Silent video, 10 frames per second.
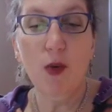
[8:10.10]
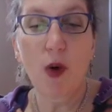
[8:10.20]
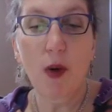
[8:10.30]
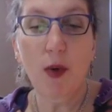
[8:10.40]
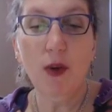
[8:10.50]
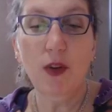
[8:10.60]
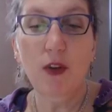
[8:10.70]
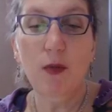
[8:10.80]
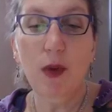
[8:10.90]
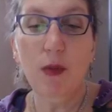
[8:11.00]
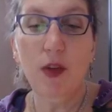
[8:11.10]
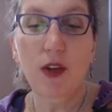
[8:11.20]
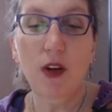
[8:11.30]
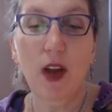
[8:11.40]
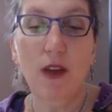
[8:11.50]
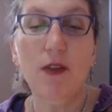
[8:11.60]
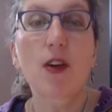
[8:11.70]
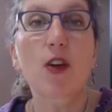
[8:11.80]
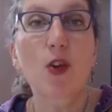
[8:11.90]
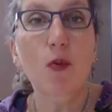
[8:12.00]
If you want positive people in your
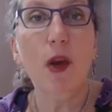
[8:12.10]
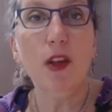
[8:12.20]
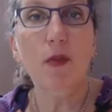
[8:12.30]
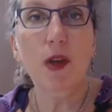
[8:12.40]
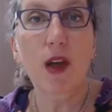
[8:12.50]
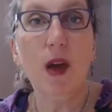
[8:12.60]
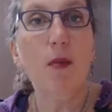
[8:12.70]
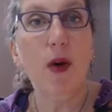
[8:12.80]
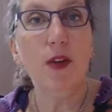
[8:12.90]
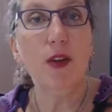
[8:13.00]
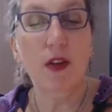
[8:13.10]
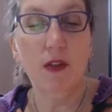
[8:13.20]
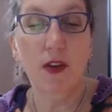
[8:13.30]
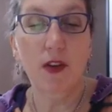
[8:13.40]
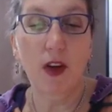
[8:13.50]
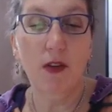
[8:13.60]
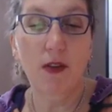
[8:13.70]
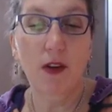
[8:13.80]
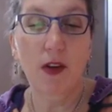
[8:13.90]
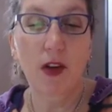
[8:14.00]
life, you must become positive
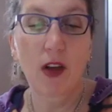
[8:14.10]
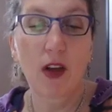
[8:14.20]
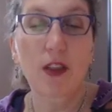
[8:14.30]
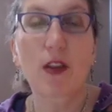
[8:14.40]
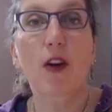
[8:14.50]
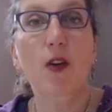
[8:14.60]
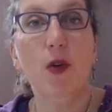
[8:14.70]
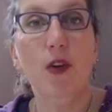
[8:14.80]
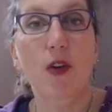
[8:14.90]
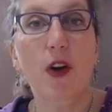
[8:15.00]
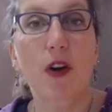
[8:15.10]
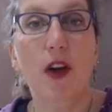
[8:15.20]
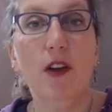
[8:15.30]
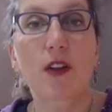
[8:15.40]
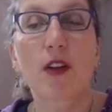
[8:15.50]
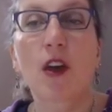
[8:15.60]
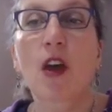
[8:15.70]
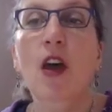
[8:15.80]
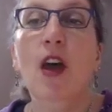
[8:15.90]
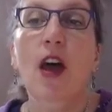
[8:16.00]
yourself. There are no shortcuts.
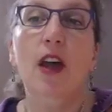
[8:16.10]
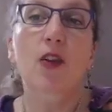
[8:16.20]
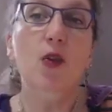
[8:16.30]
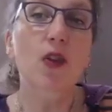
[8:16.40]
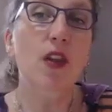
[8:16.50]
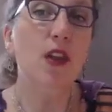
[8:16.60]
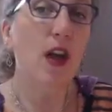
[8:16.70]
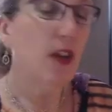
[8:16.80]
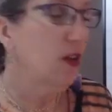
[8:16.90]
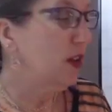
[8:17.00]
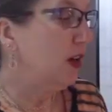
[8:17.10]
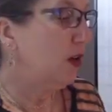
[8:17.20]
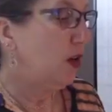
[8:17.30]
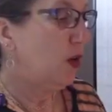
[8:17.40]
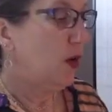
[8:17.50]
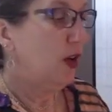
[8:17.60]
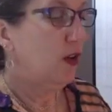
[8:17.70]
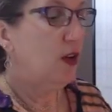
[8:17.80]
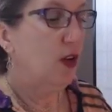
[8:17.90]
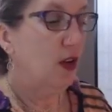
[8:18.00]
And so then the other thing too
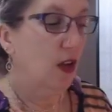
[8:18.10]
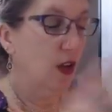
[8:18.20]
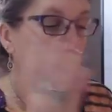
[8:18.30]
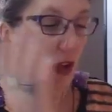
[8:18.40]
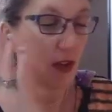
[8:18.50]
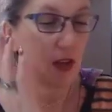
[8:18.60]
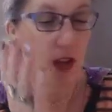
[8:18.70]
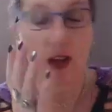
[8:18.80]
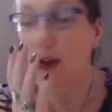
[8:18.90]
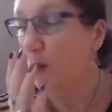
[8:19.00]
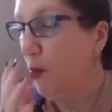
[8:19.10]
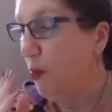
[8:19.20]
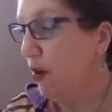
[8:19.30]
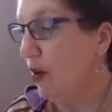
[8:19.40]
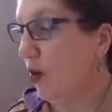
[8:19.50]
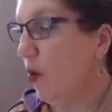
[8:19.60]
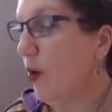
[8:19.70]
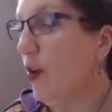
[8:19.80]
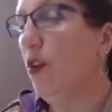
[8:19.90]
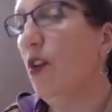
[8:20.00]
is to, like I said a moment
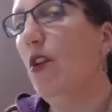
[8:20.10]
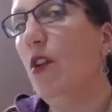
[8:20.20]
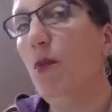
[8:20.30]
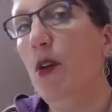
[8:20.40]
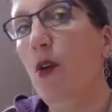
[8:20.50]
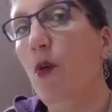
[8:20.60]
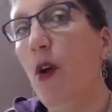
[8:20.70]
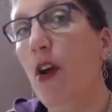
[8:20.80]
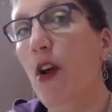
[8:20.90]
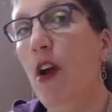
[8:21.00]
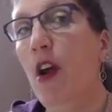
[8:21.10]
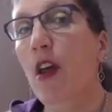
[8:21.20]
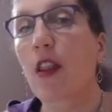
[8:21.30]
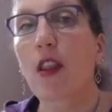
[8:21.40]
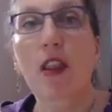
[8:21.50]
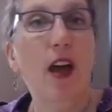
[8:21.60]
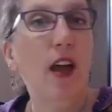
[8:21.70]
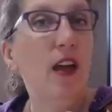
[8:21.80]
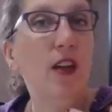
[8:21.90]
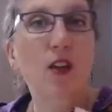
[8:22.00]
ago, is to just be aware
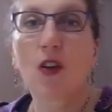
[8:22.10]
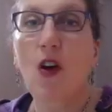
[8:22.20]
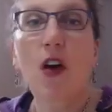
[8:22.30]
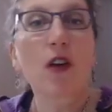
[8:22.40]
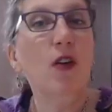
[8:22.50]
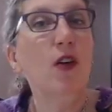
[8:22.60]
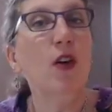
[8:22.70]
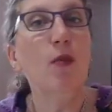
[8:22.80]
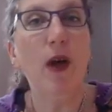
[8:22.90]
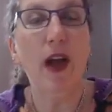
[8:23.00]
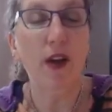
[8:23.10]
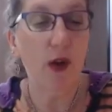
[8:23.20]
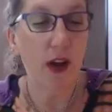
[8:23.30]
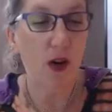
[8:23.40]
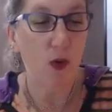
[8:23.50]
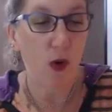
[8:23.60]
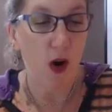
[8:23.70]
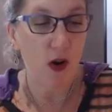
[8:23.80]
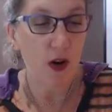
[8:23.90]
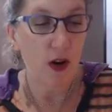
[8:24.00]
that it's not good or bad, right or
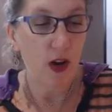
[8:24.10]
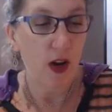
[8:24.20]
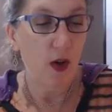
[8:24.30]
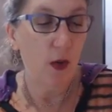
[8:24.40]
wrong.